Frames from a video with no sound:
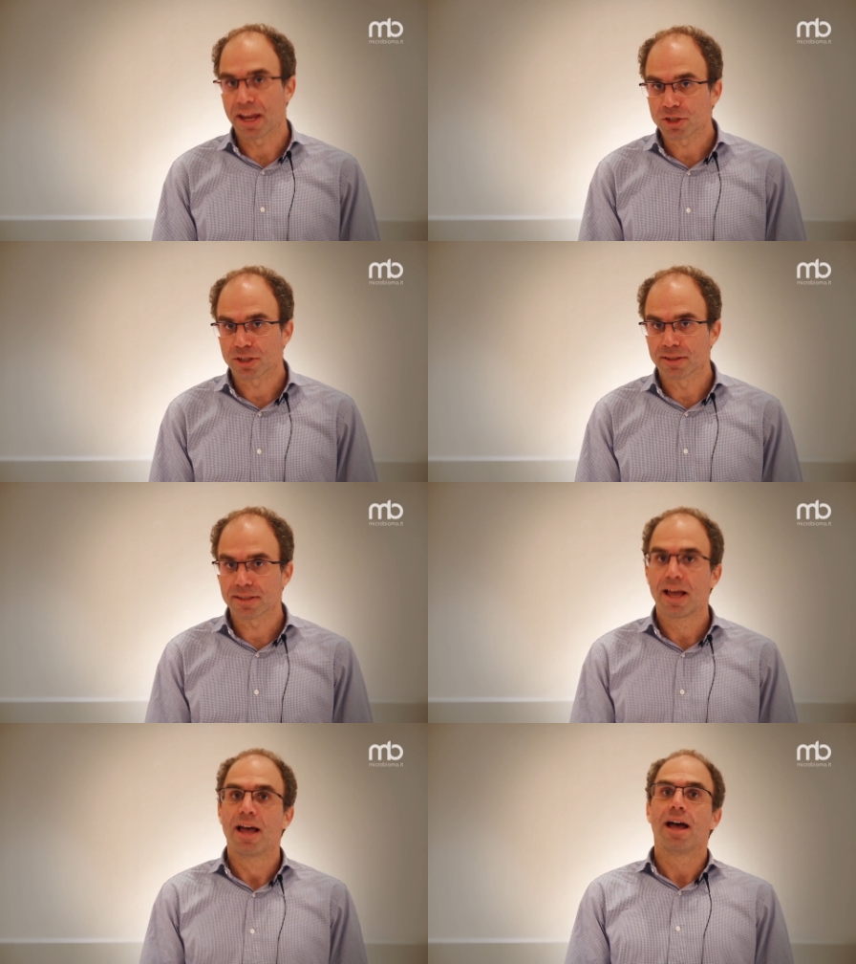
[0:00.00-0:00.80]

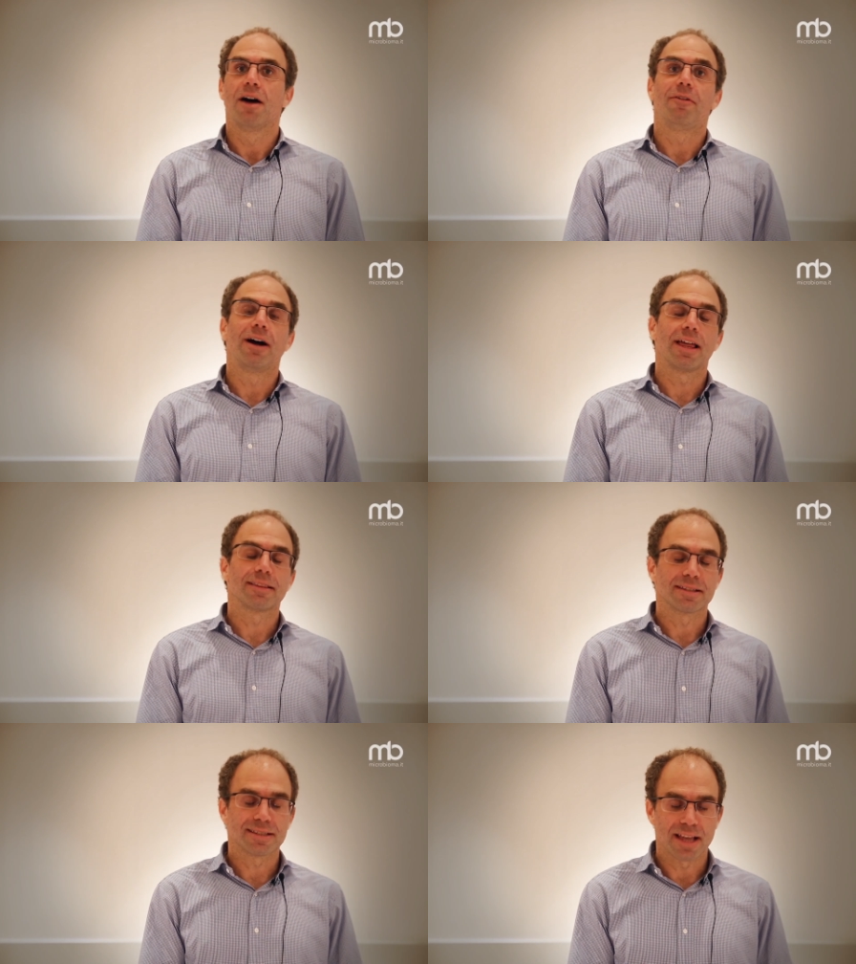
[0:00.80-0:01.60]
patients while
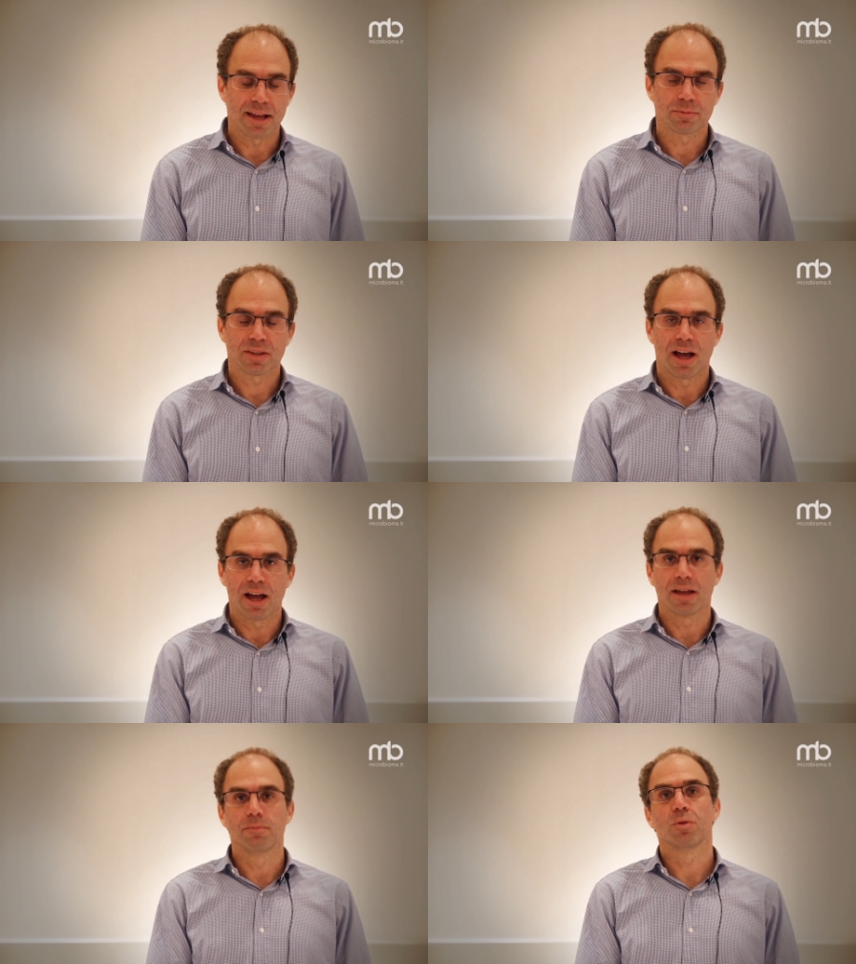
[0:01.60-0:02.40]
at the same
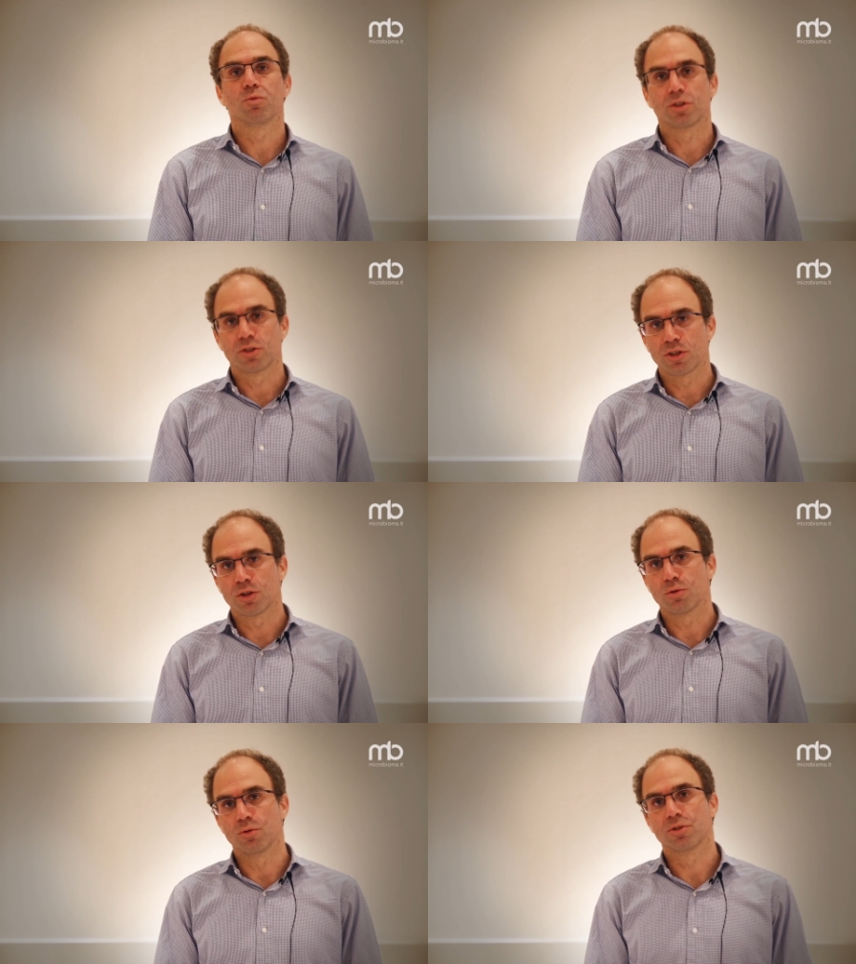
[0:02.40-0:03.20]
time
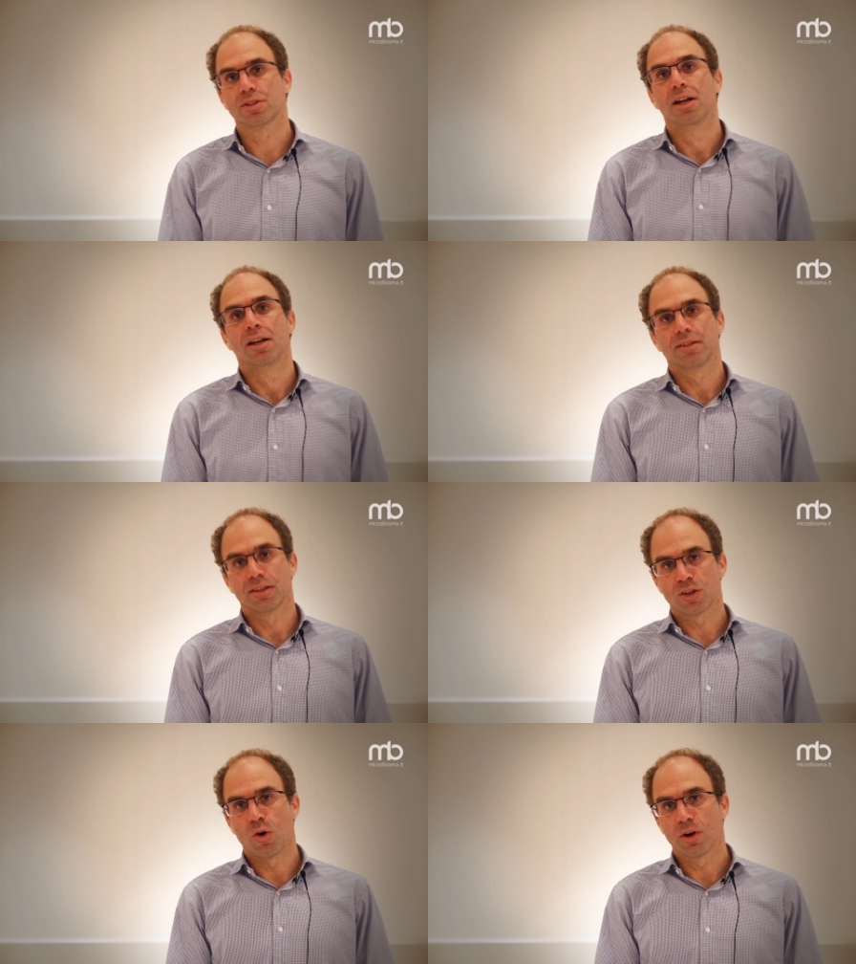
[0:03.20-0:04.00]
reduce
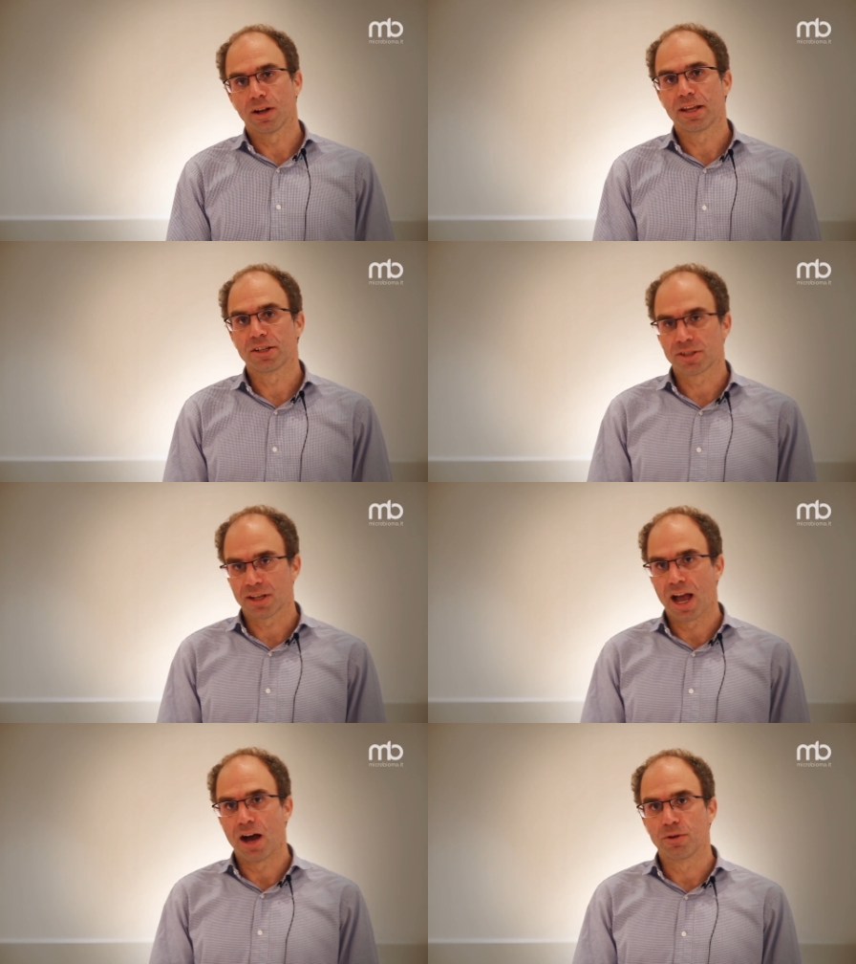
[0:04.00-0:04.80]
the total lesion
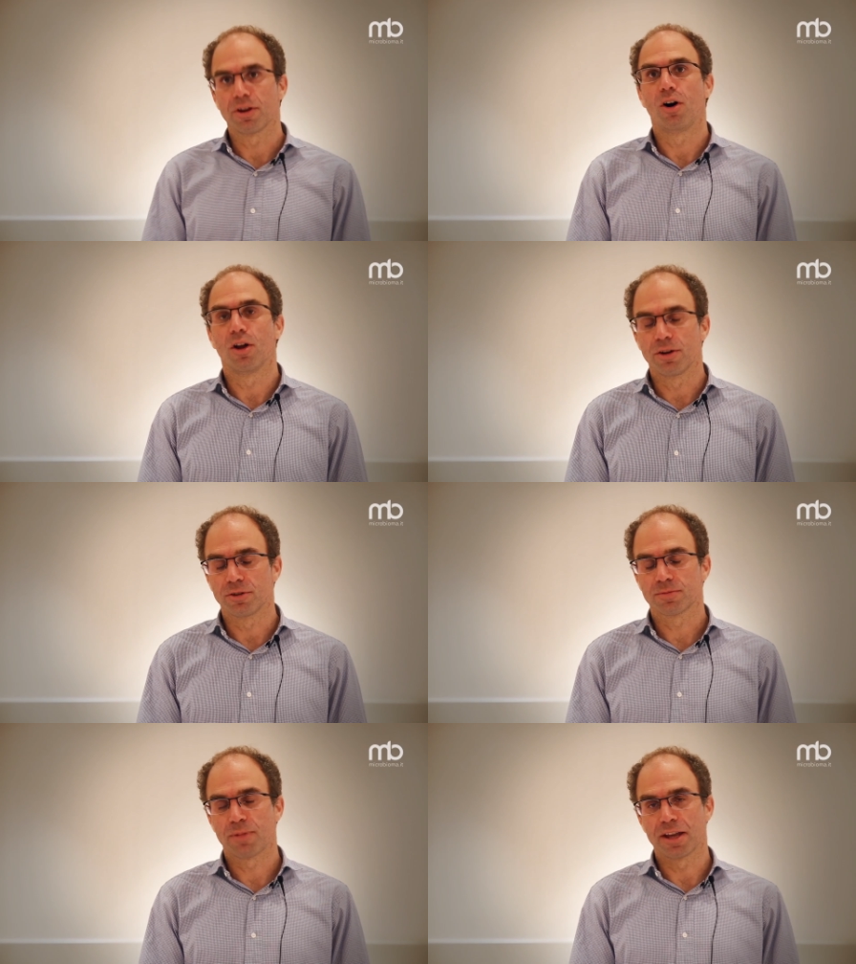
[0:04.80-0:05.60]
count on
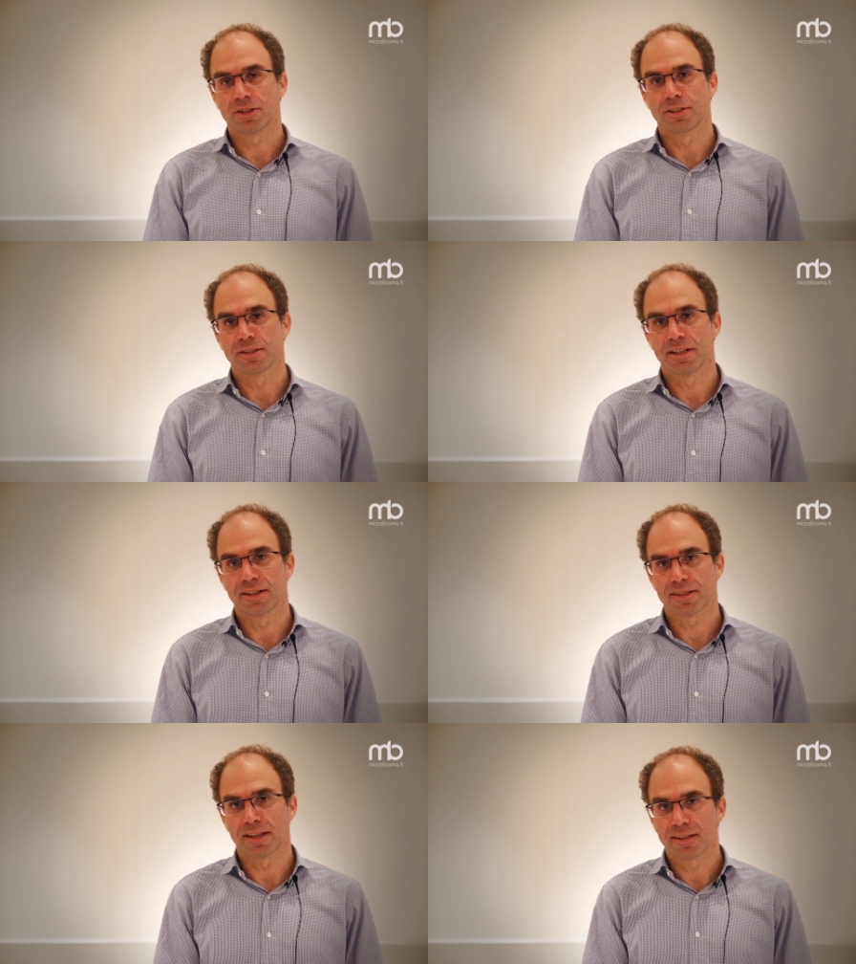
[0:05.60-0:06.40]
those patients in
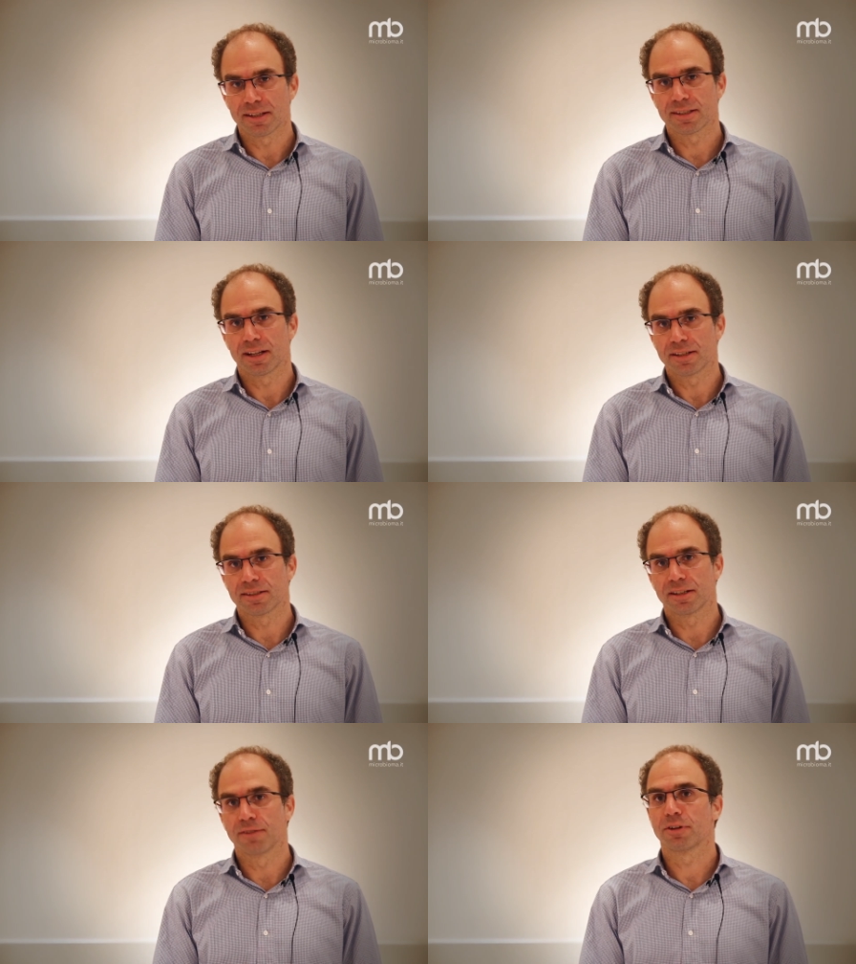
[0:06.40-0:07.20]
a statistically
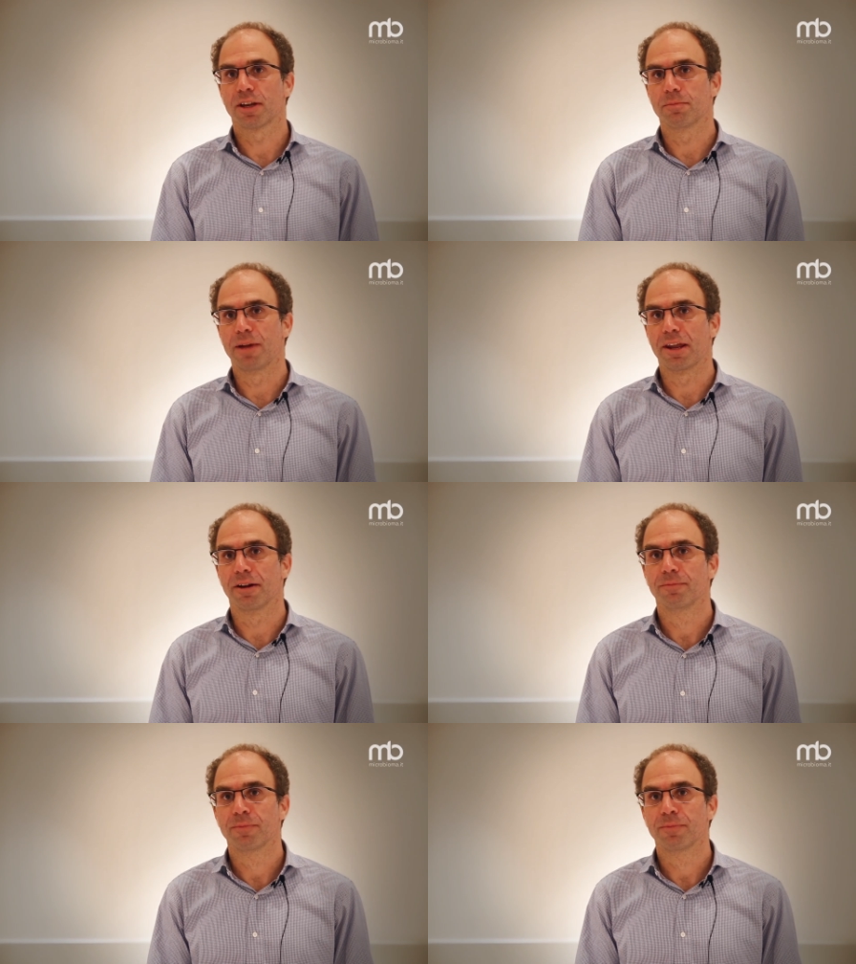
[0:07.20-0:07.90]
significant manner.